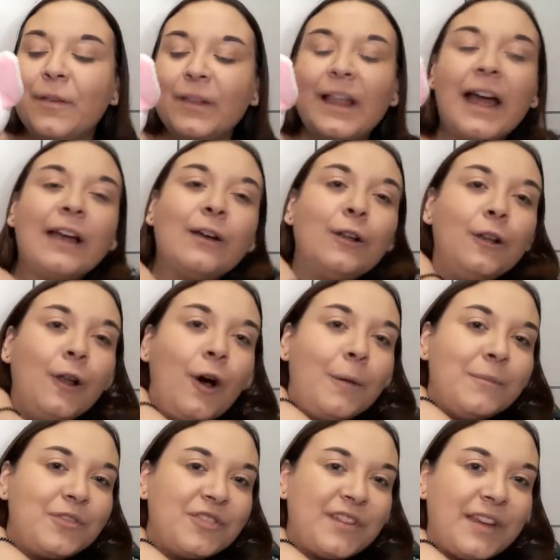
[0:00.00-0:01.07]
to like claw
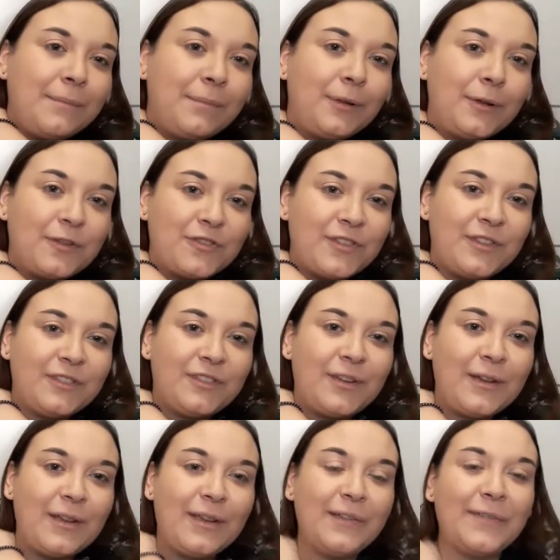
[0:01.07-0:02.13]
machine plushers,
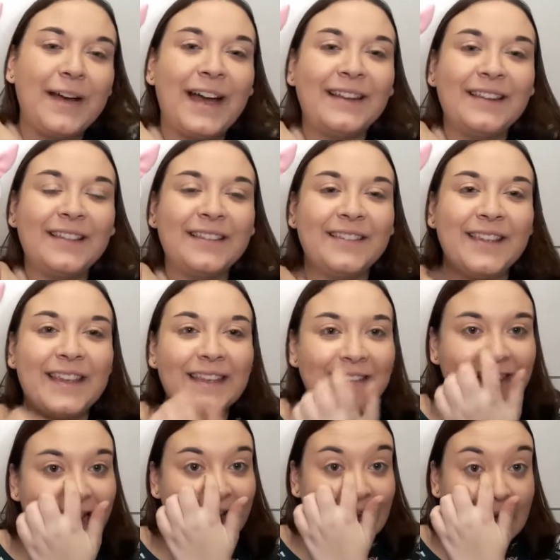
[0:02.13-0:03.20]
don't you find at the
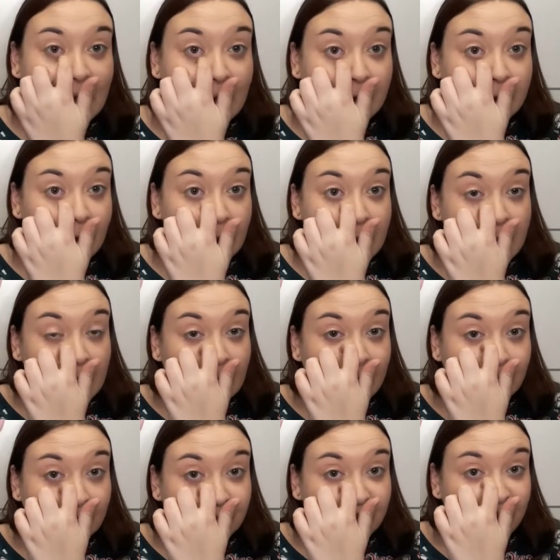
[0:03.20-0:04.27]
seaside,
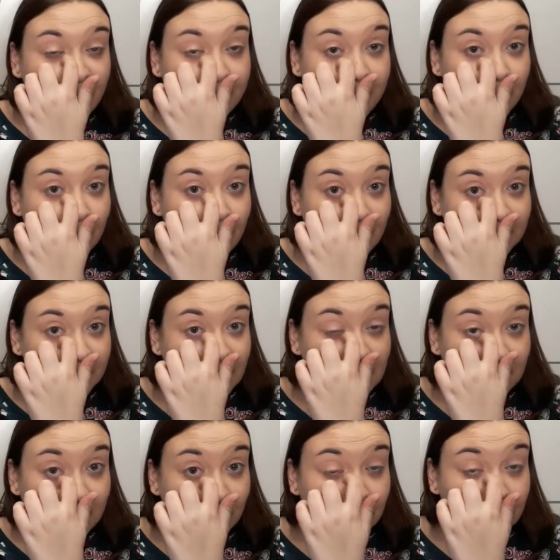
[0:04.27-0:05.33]
you know, the cheapy one.
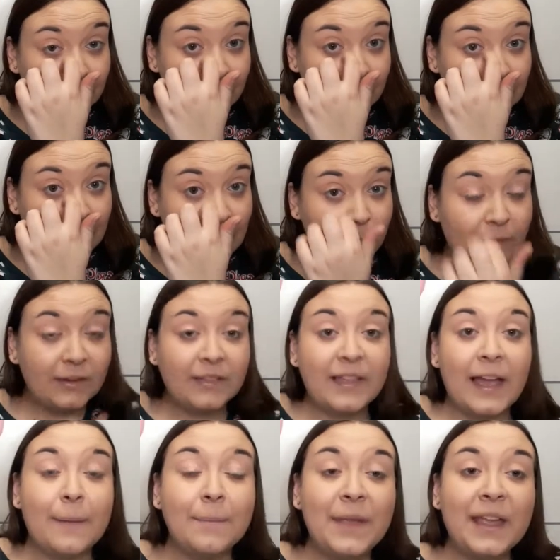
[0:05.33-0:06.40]
It does look like one of
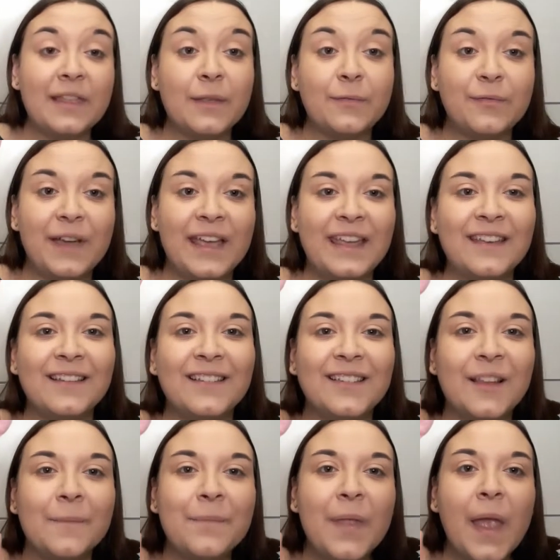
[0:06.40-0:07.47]
them in the
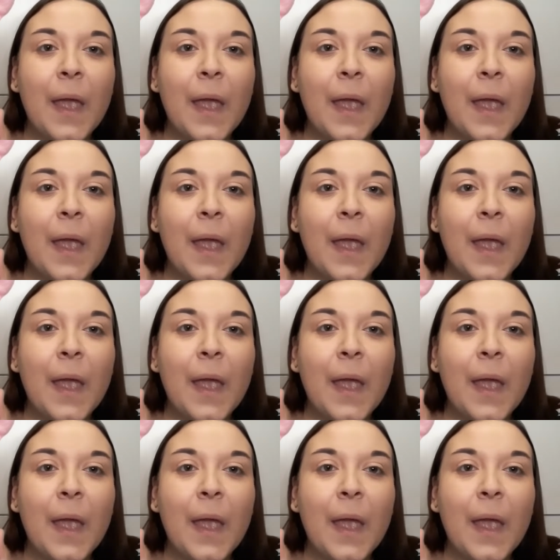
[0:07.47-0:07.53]
face,